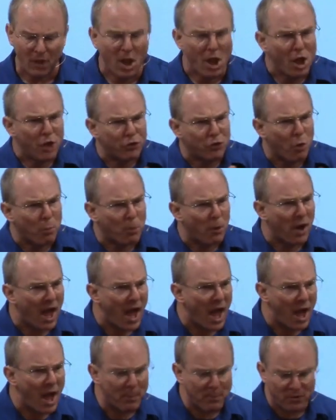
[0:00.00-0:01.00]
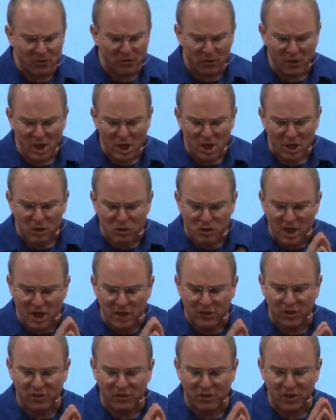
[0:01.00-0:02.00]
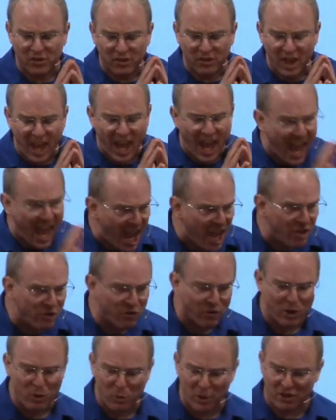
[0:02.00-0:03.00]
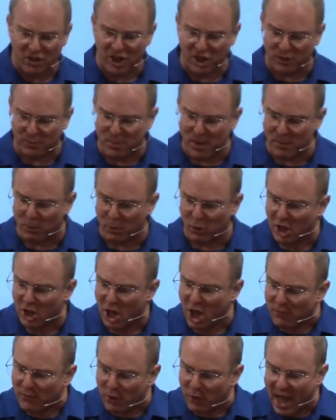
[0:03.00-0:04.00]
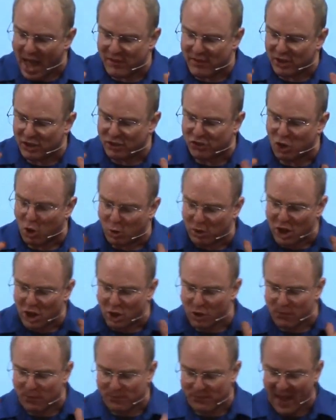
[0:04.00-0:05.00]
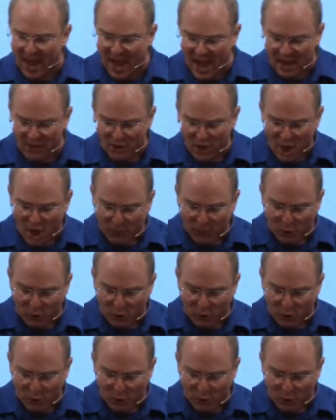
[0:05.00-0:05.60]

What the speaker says: So perhaps Jesus is angry with these people for having so little faith,